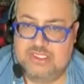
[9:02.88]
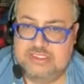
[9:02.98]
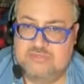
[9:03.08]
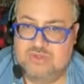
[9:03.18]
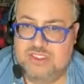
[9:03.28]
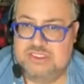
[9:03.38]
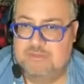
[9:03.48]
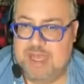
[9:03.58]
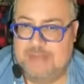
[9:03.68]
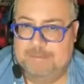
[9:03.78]
there is definitely
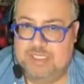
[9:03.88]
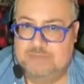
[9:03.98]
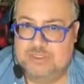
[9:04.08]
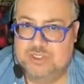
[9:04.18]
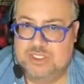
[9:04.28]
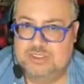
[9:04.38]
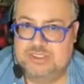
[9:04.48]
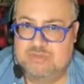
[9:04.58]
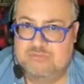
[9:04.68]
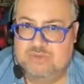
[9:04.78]
some bad blood between
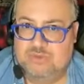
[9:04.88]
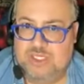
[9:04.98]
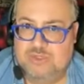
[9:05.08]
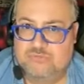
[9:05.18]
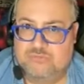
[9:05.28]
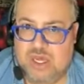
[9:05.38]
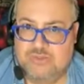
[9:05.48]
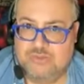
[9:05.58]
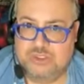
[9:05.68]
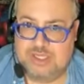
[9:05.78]
some of you and your
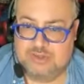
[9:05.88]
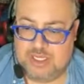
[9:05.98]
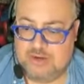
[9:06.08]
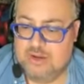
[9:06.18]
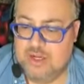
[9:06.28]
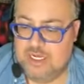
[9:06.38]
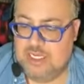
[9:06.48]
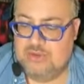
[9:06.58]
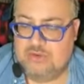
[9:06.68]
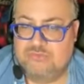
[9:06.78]
fathers out there
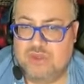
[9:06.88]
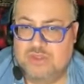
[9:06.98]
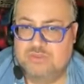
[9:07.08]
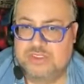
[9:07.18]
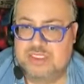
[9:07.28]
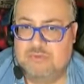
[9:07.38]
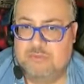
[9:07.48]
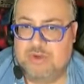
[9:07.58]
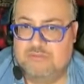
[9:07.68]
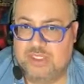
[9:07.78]
either your father was never
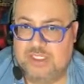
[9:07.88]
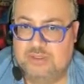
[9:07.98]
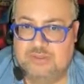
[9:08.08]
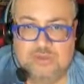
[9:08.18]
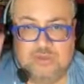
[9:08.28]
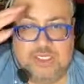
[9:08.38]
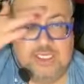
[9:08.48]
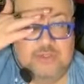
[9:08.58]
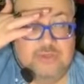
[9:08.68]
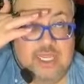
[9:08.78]
prevalent or
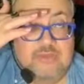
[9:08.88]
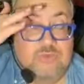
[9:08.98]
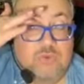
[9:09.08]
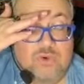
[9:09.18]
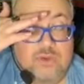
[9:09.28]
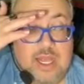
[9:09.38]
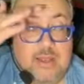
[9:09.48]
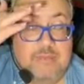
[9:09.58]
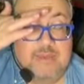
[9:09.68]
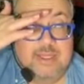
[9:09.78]
in your life or
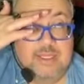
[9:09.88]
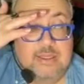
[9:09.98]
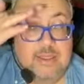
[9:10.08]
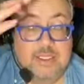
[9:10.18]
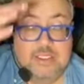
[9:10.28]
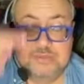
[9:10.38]
uh, maybe